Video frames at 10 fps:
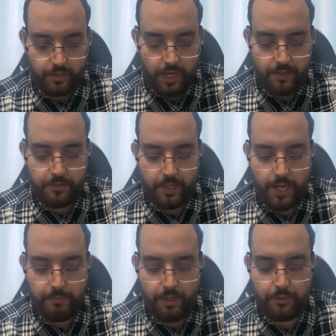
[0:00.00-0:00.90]

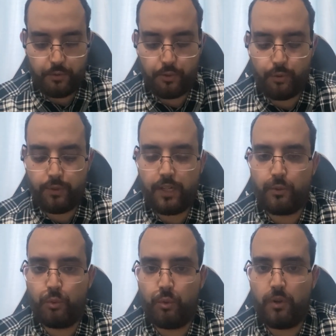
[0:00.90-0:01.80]
Enscape lets you create
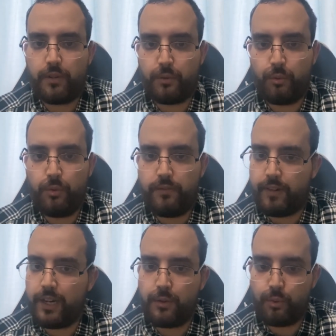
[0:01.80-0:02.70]

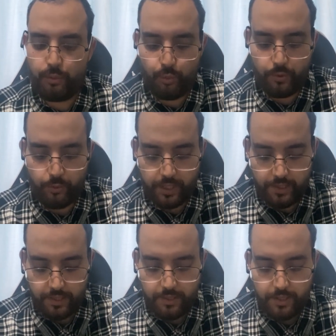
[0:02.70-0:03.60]
fly through
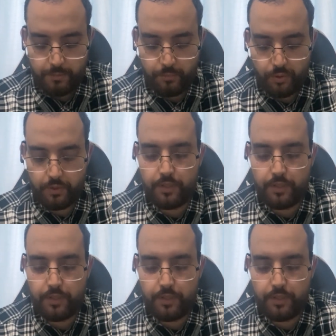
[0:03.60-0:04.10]
quickly, but